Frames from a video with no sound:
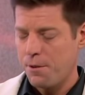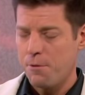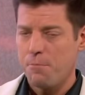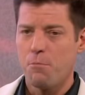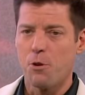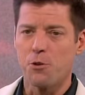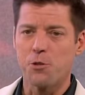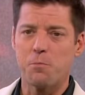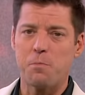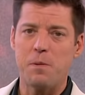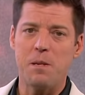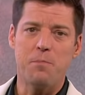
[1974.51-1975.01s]

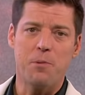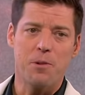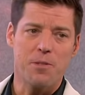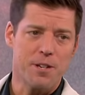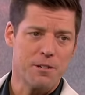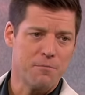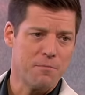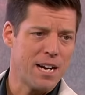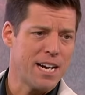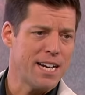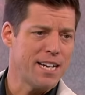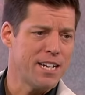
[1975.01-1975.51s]
Most people that
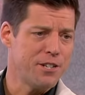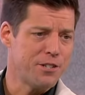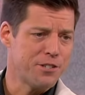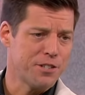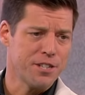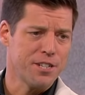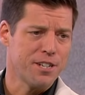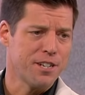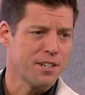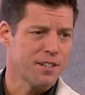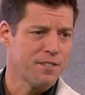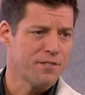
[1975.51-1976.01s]
are my age or
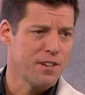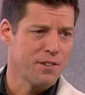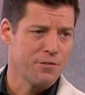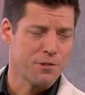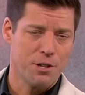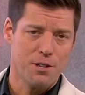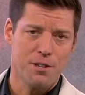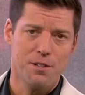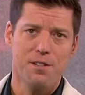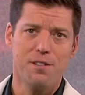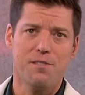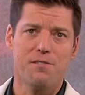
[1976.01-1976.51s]
younger have never
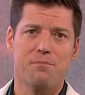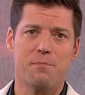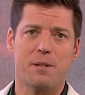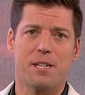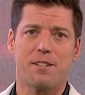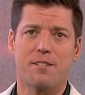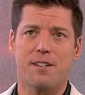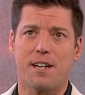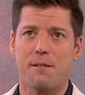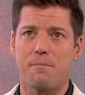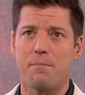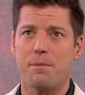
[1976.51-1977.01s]
heard of my
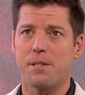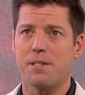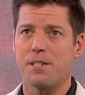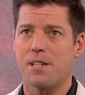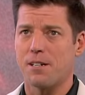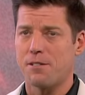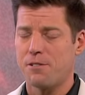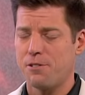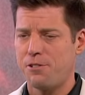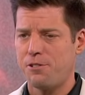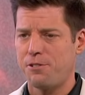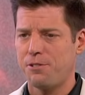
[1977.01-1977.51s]
grandpa,
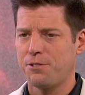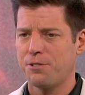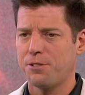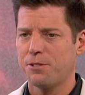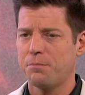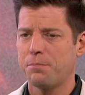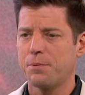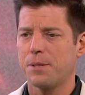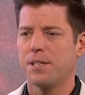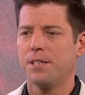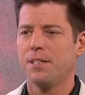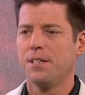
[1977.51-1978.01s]
Dr. Schuller,
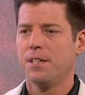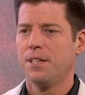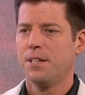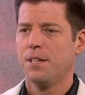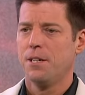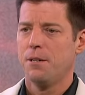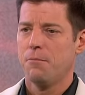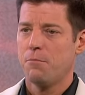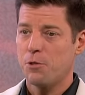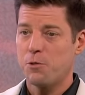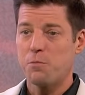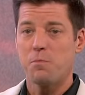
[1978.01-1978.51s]
but
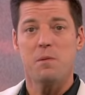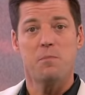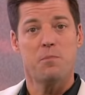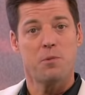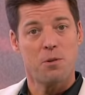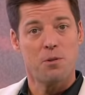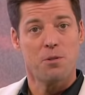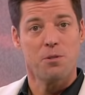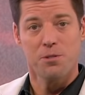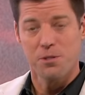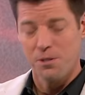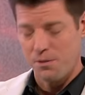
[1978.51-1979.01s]
most
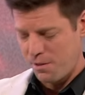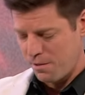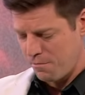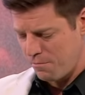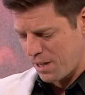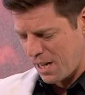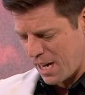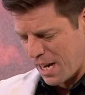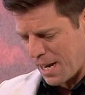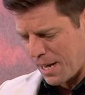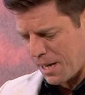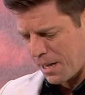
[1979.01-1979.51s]
people older than
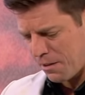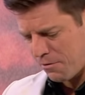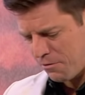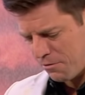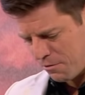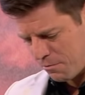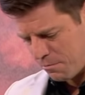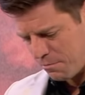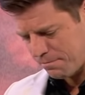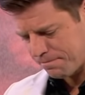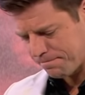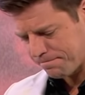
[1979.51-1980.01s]
me have.